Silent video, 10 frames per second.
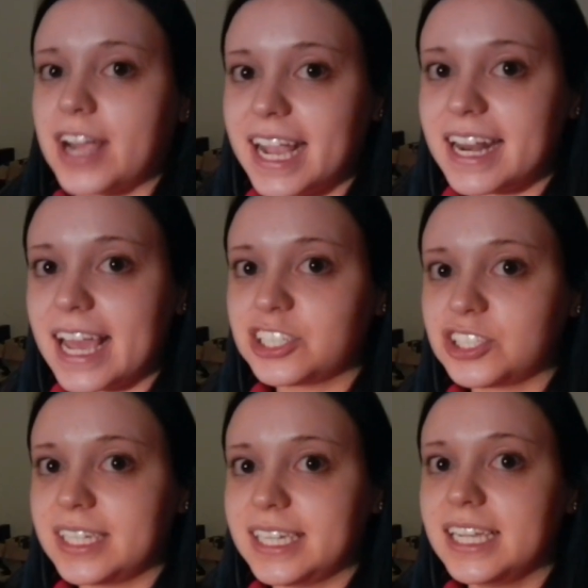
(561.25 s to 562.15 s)
I can
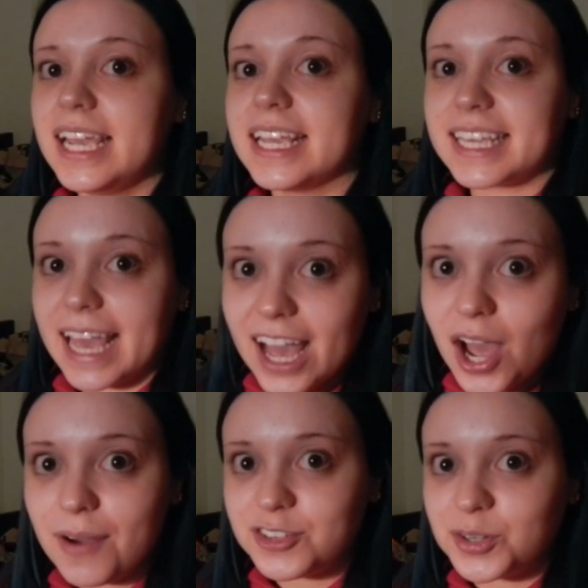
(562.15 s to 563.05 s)
actually get
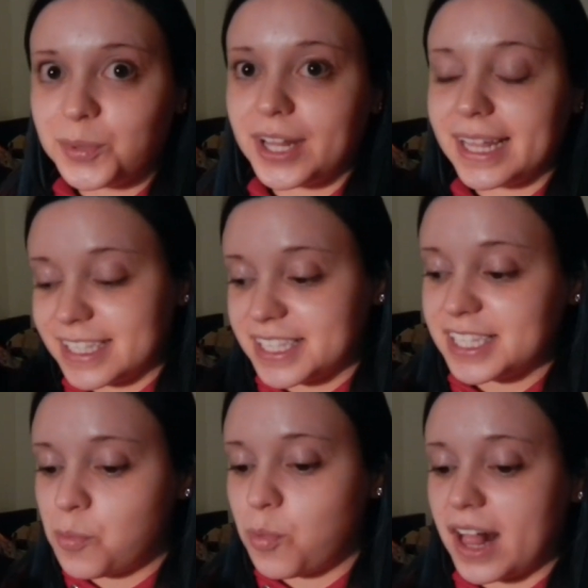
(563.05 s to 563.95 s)
comfortable and
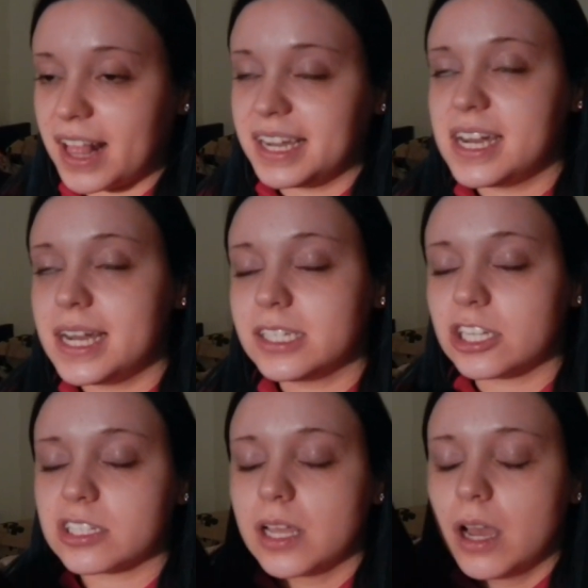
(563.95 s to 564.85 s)
sleep well, and it is
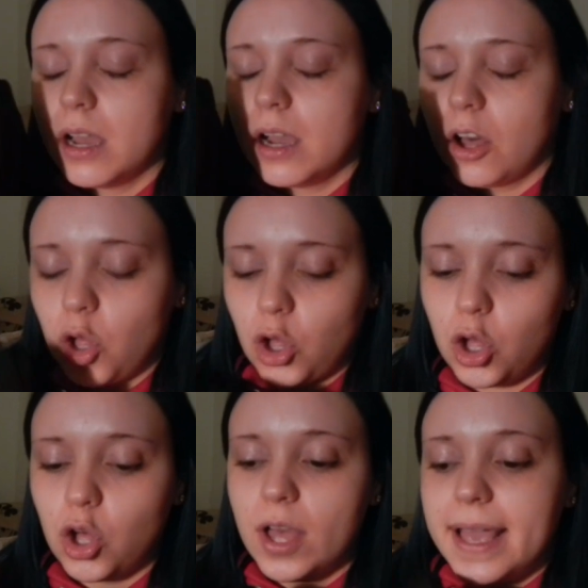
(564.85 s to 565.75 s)
just,
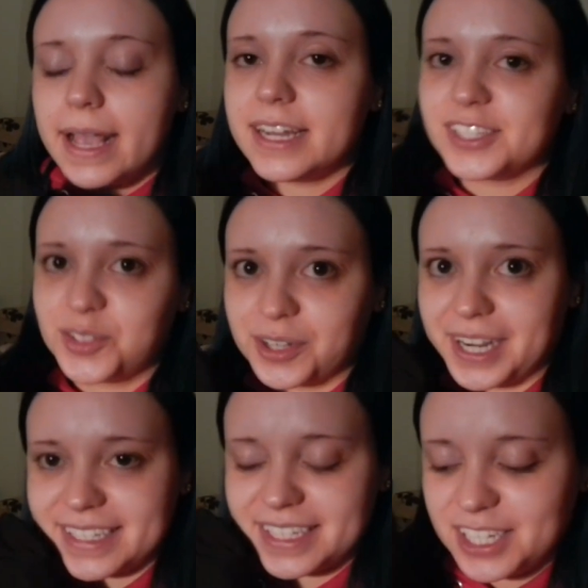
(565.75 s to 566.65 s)
oh, it is
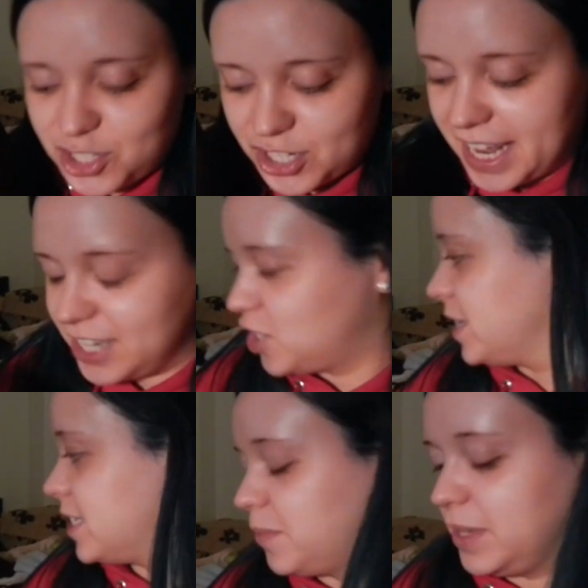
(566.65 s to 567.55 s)
glorious. It has changed
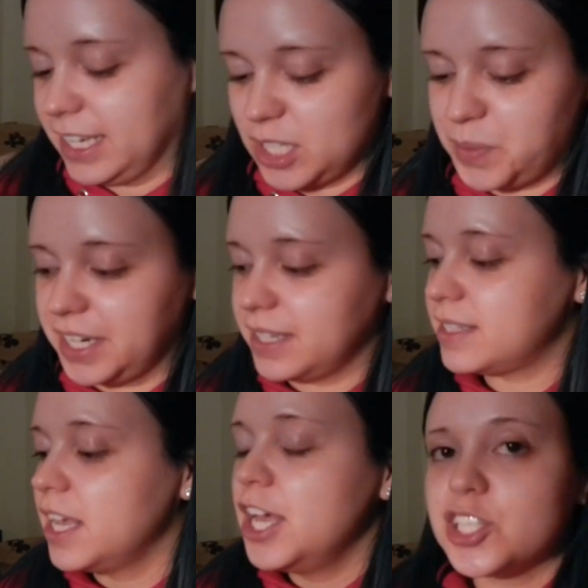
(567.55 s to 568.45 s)
my sleeping
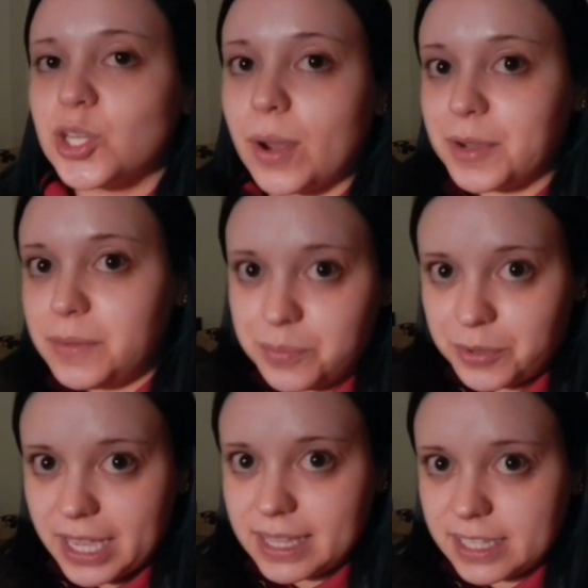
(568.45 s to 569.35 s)
experience. So I'm going to be
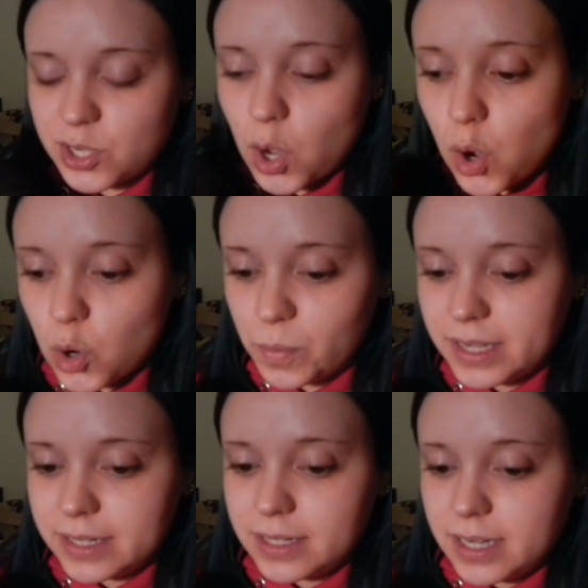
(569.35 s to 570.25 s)
bringing this
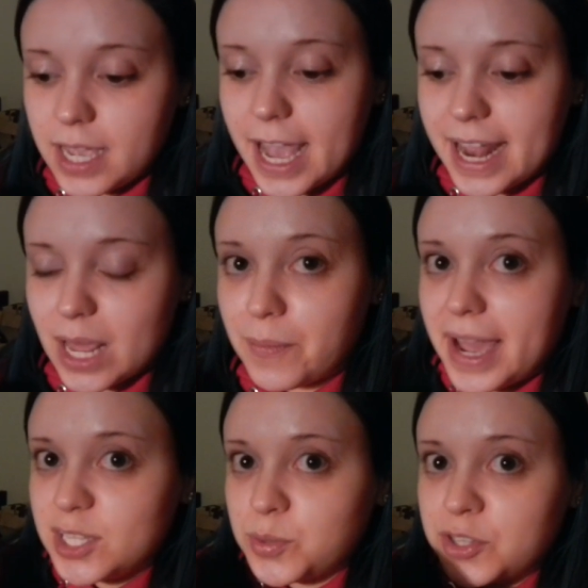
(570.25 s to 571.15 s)
home. And I
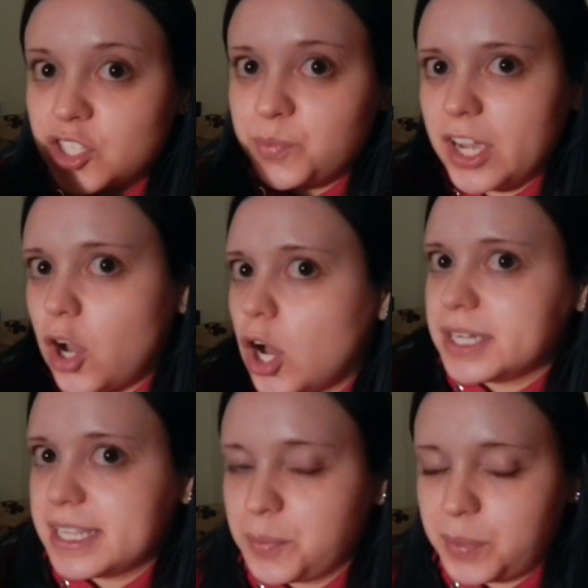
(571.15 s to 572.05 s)
might as well just bring it
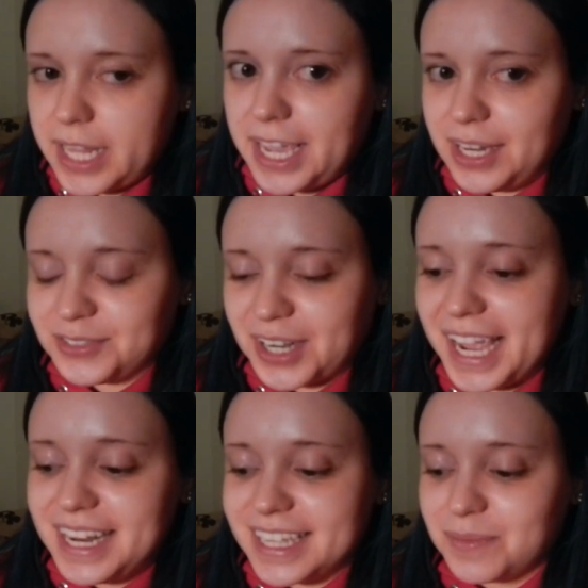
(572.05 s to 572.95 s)
onto the plane,
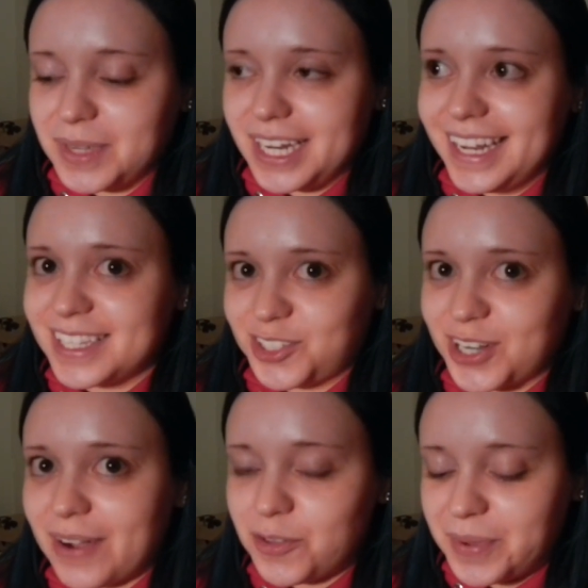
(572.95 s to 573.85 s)
right? Because, I mean, it is a
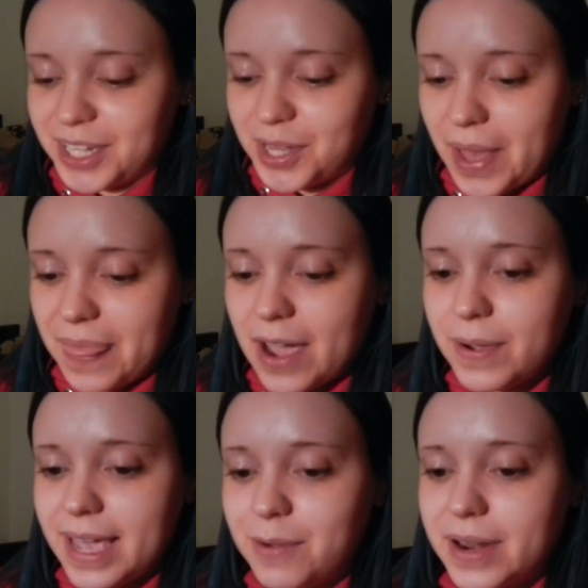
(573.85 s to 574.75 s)
travel pillow. And
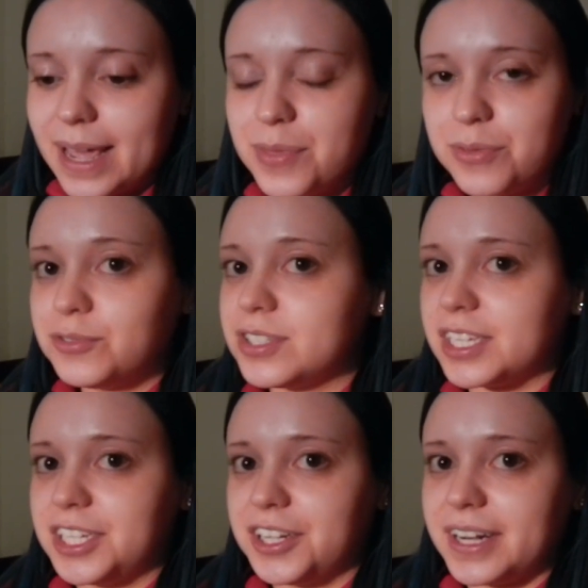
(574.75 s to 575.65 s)
that way, when I'm through
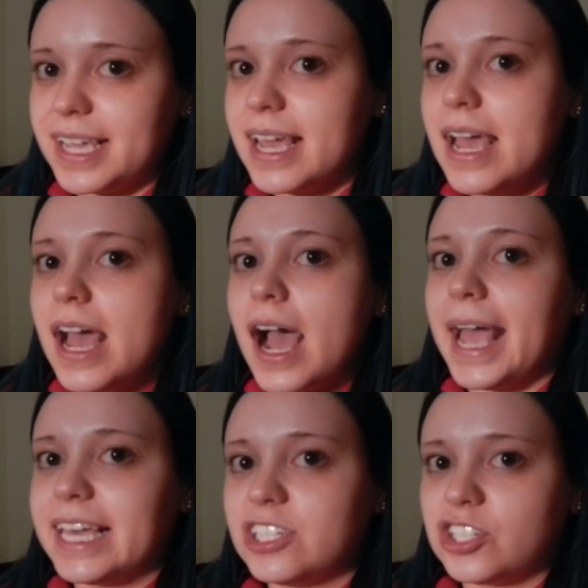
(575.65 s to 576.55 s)
security,
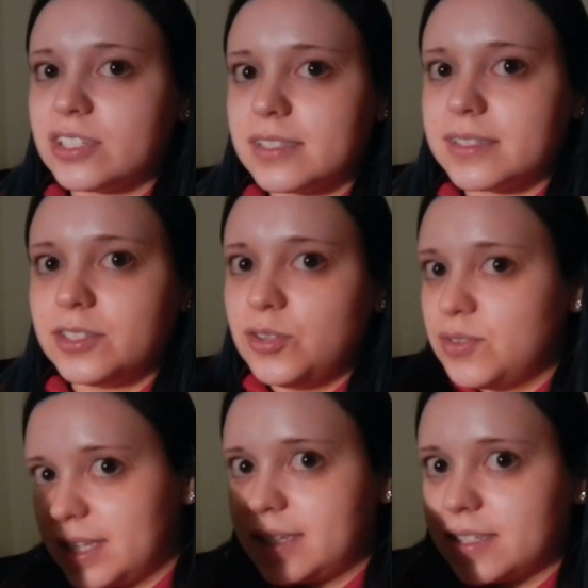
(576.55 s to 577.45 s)
I can just
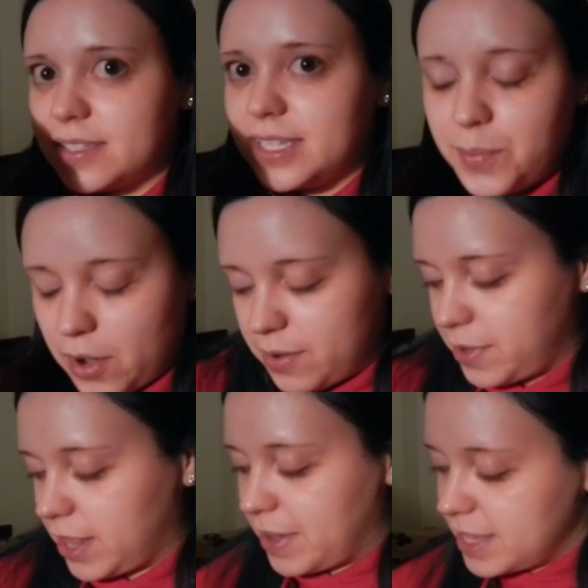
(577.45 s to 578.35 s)
use it to sleep on
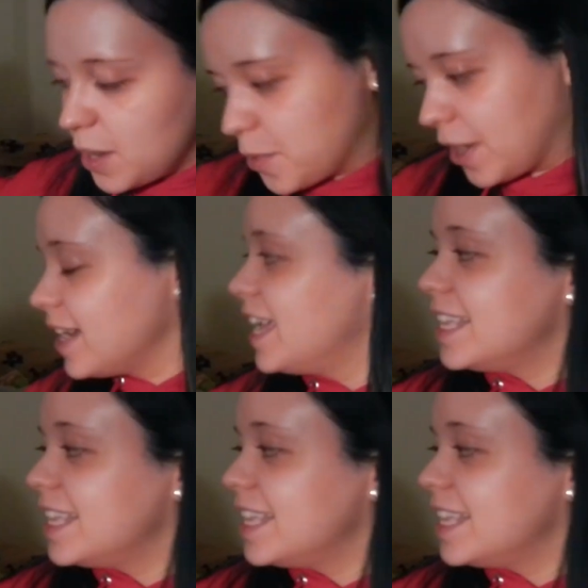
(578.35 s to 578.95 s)
while I'm at the airport.